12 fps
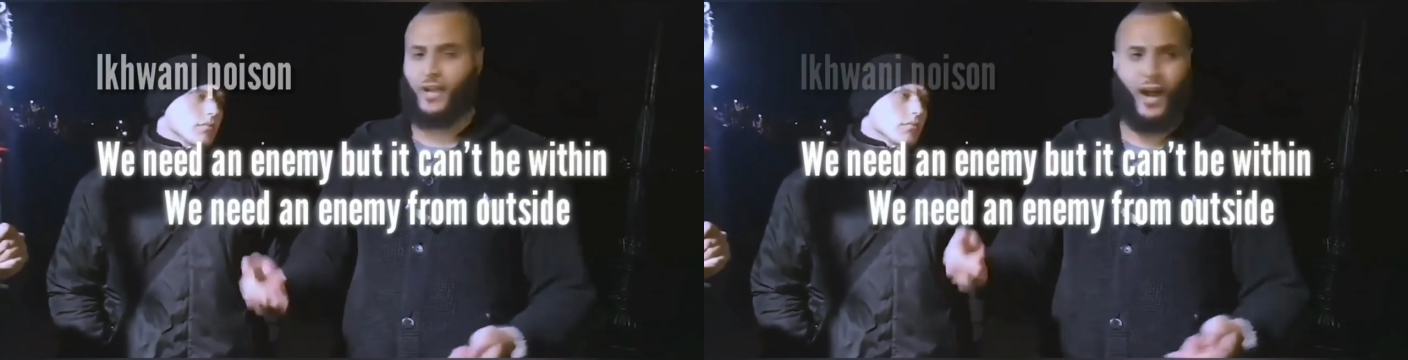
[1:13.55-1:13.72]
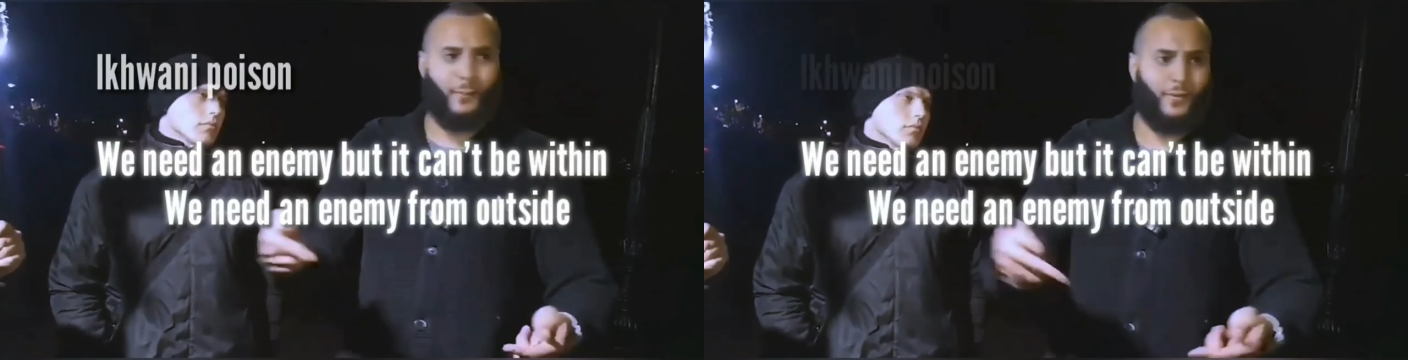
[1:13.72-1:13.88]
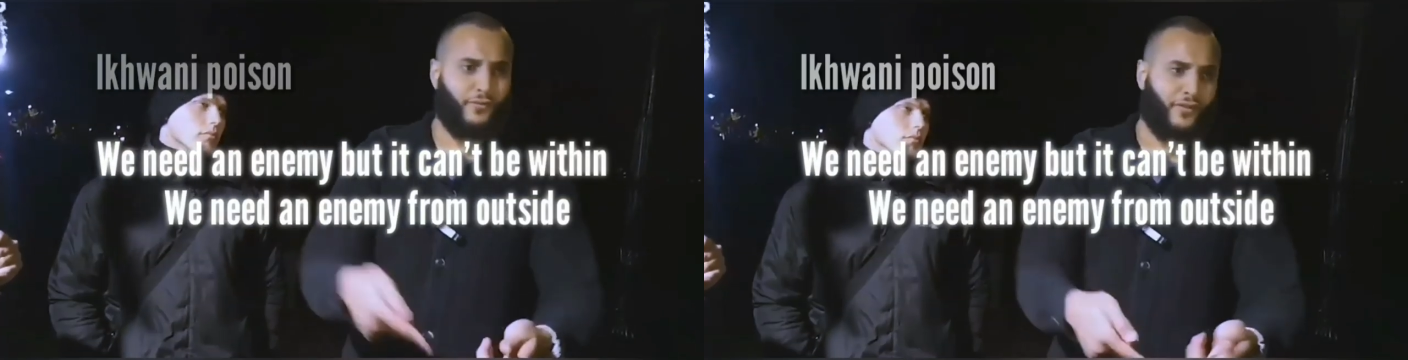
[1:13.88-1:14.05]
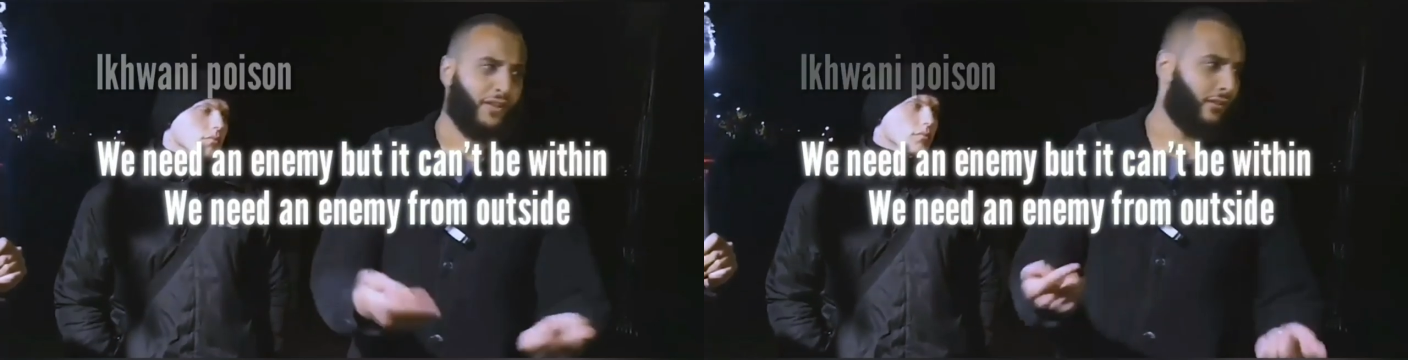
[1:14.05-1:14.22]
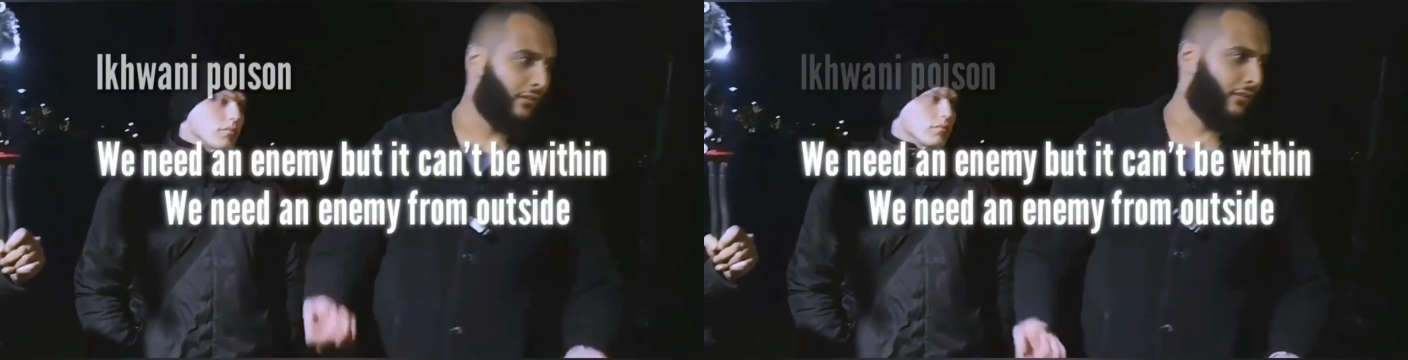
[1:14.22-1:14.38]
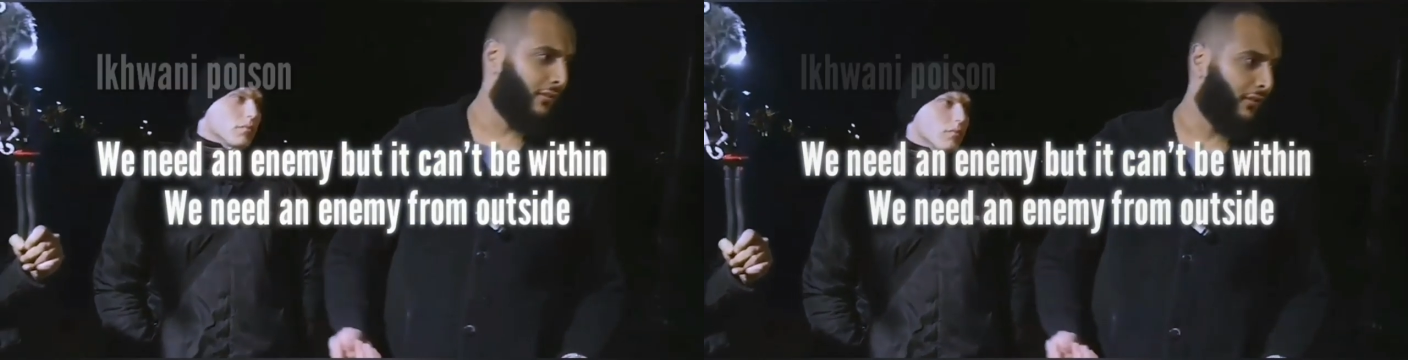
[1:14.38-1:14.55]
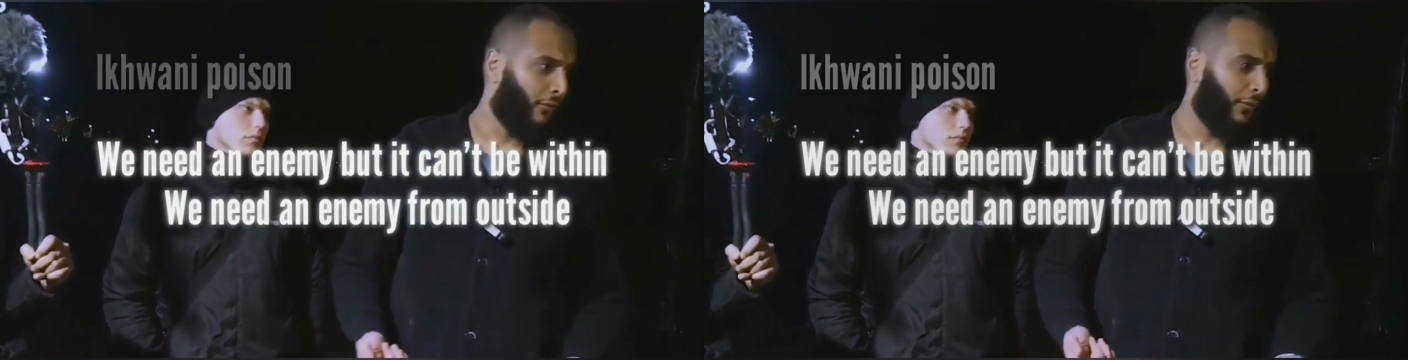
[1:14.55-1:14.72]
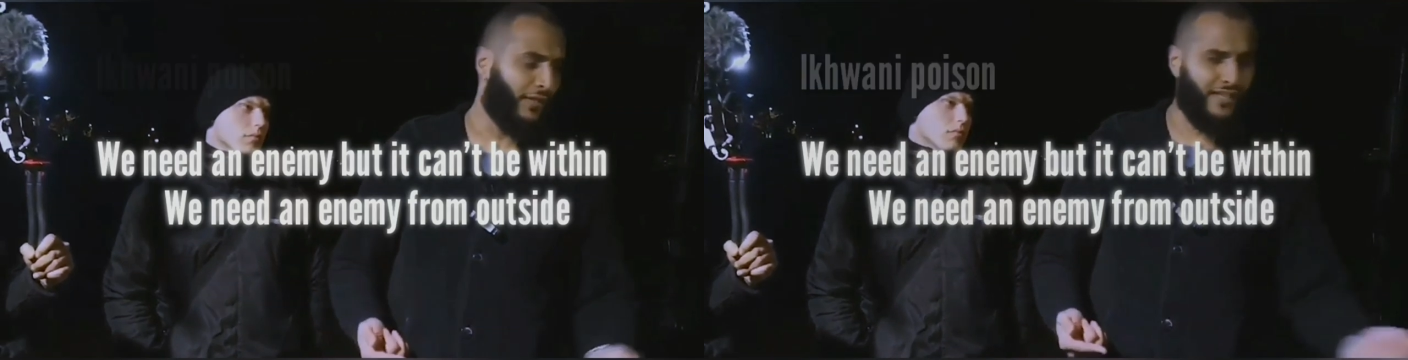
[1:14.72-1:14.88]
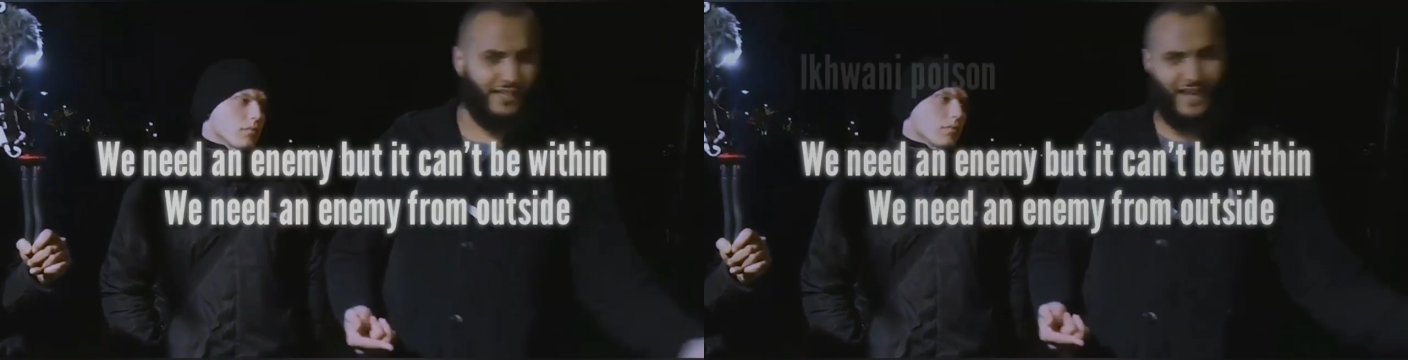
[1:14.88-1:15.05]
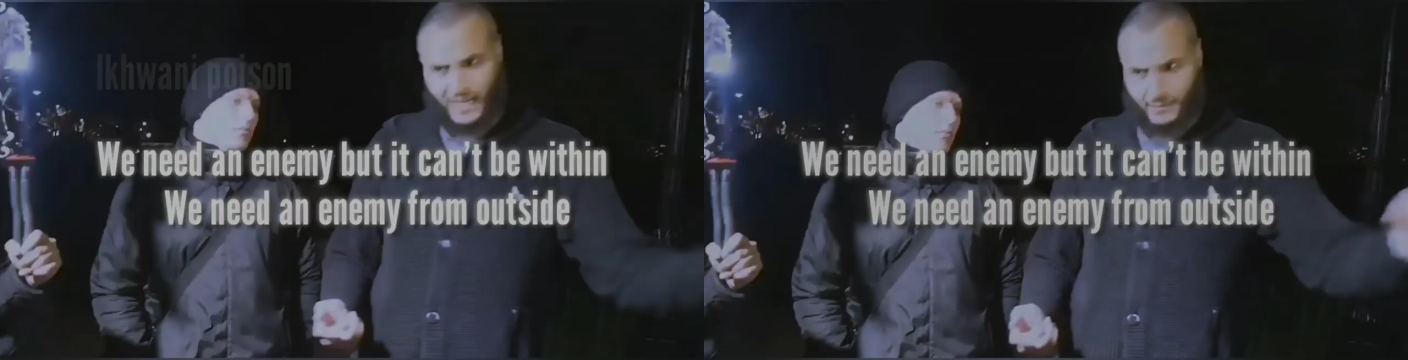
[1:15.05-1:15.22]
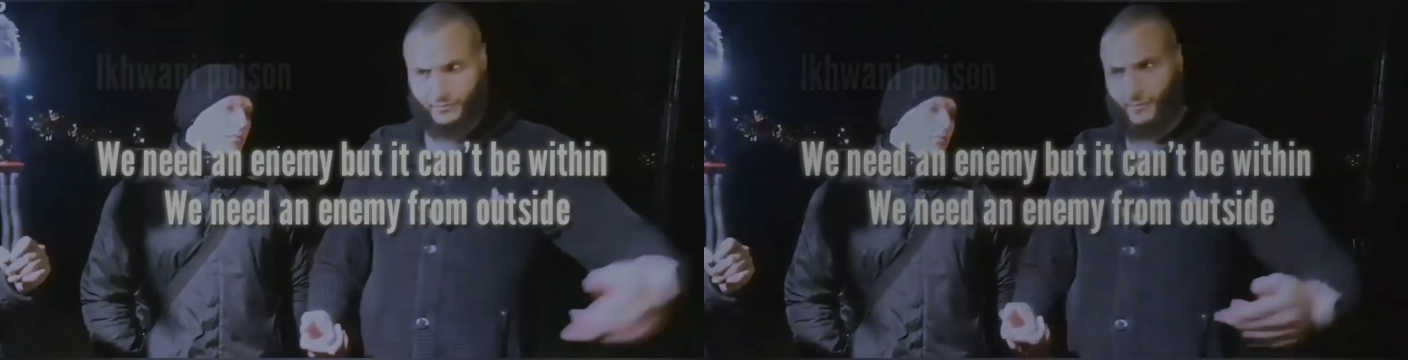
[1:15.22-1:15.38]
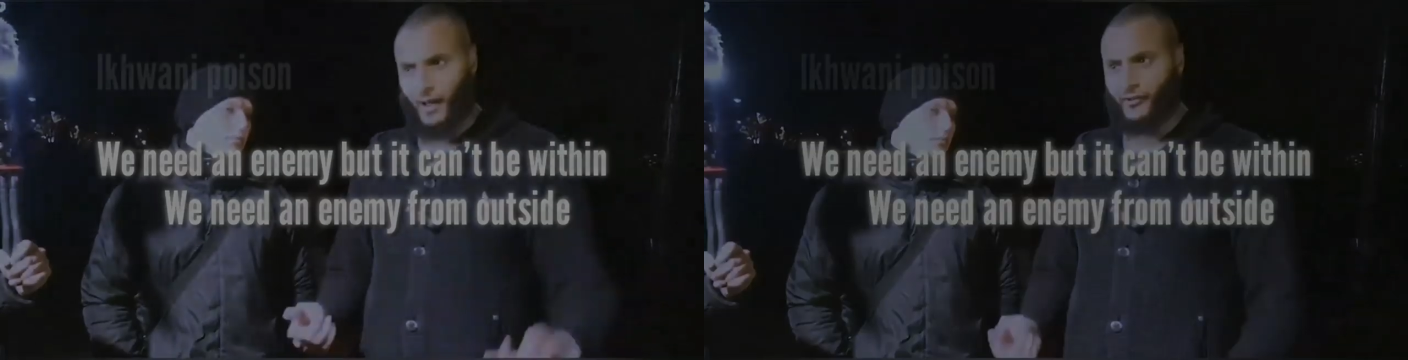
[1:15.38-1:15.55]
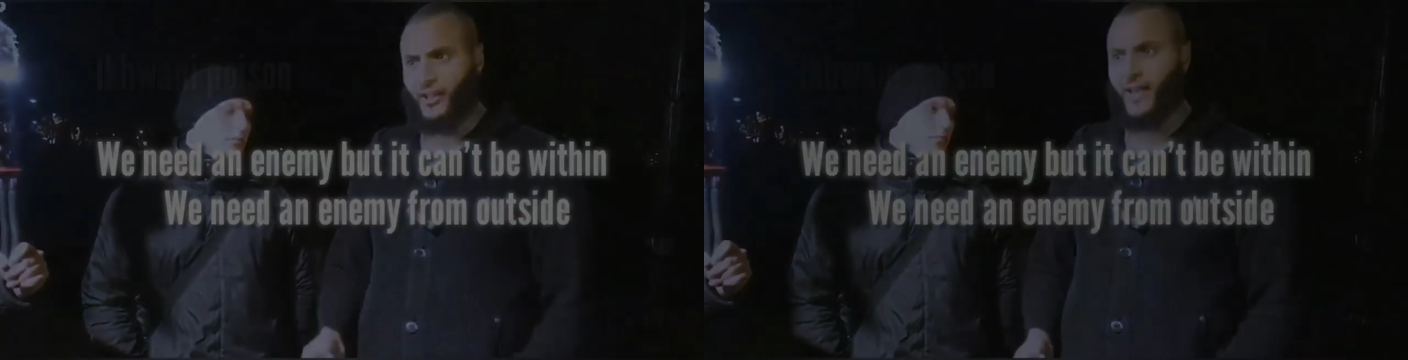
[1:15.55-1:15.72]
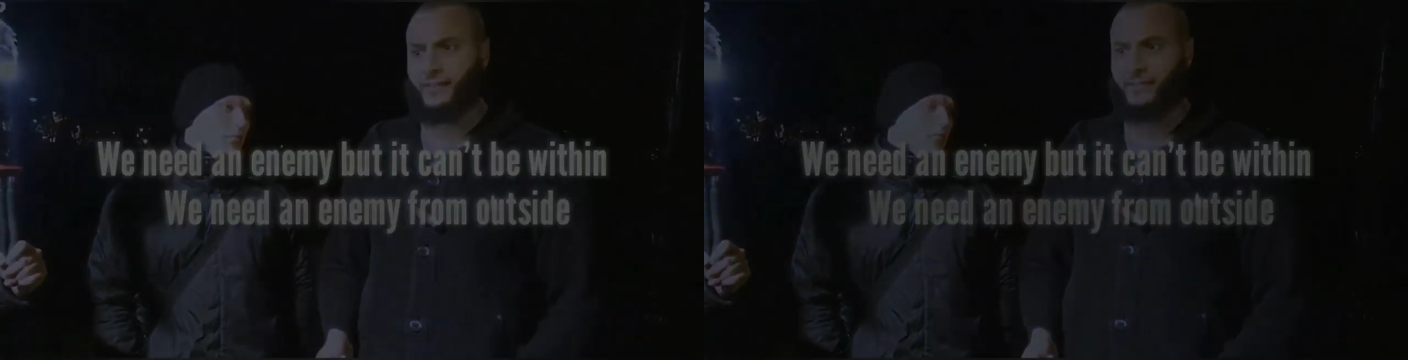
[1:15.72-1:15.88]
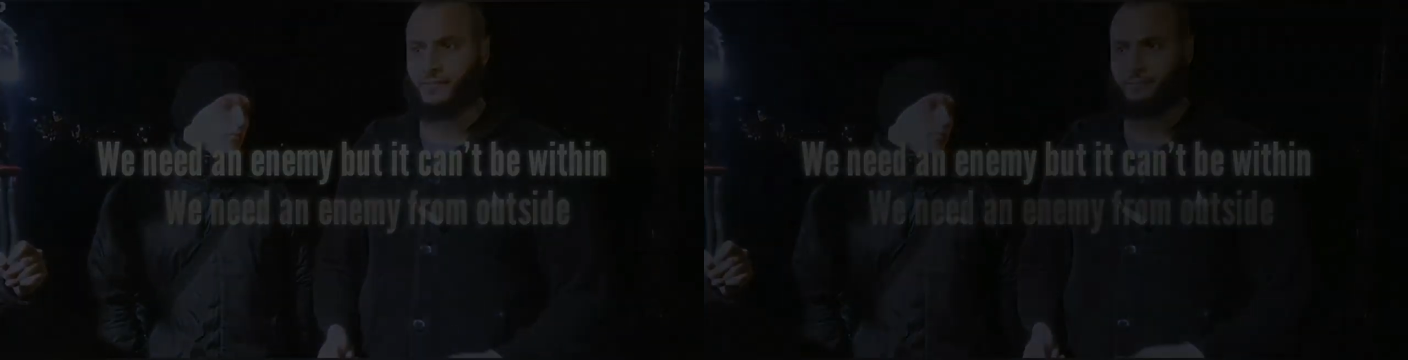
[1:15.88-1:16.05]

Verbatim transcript: but it can't be within. We need an enemy from outside.